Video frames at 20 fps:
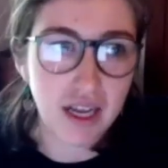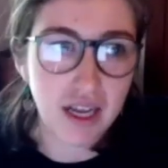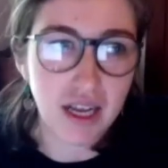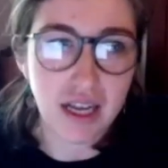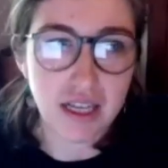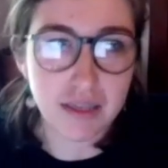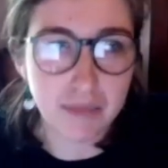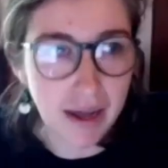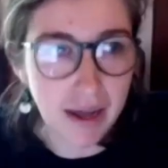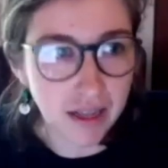
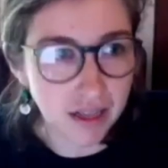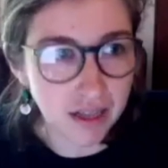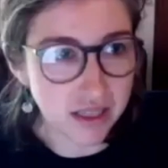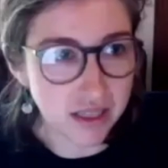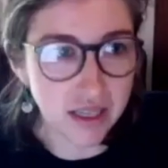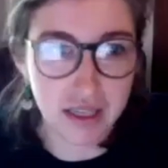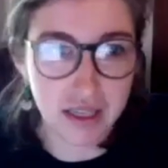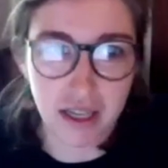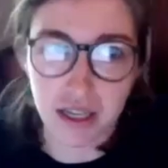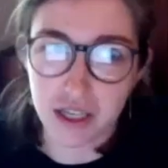is
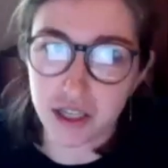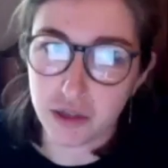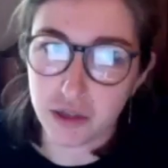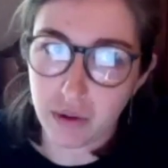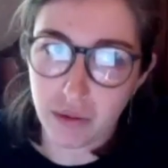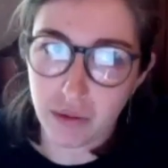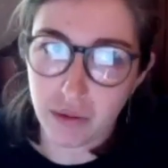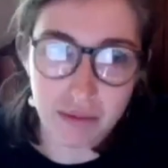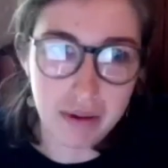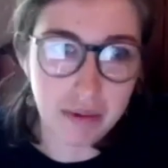balancing, like, do we
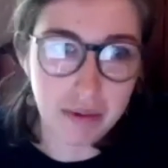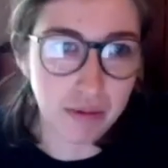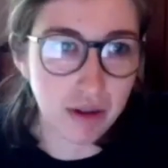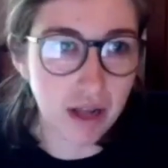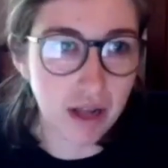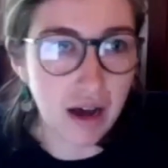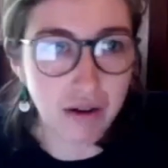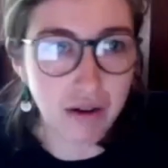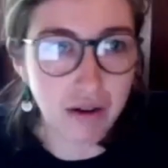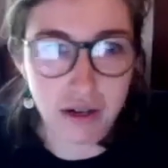want people
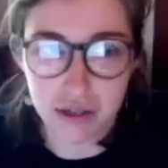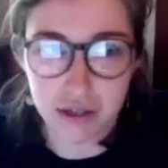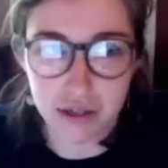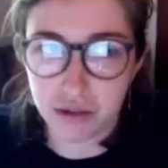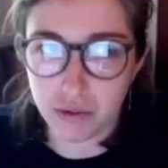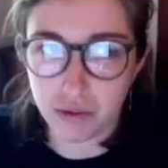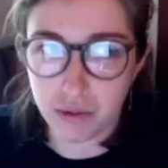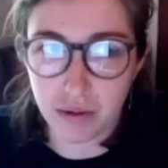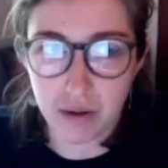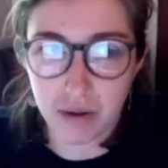out or do
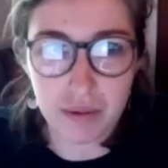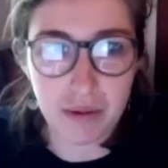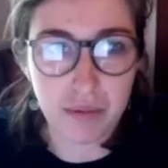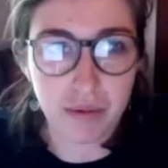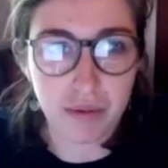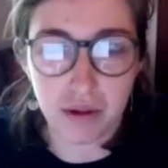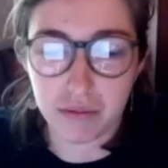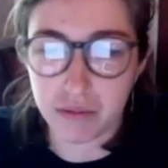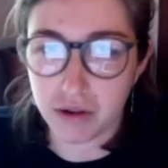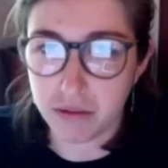we want people
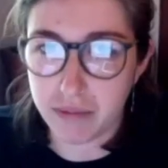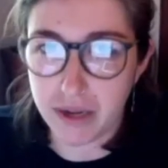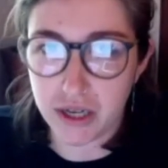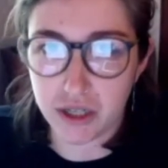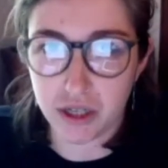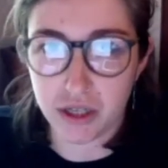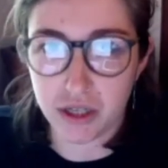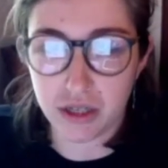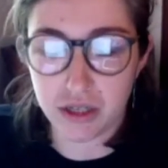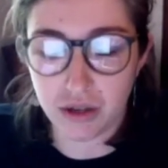on
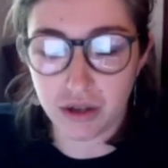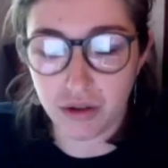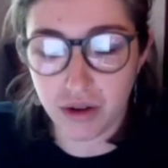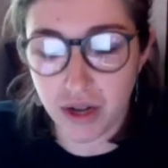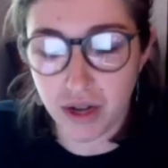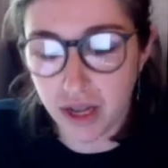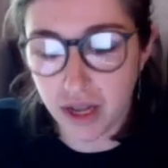probation? So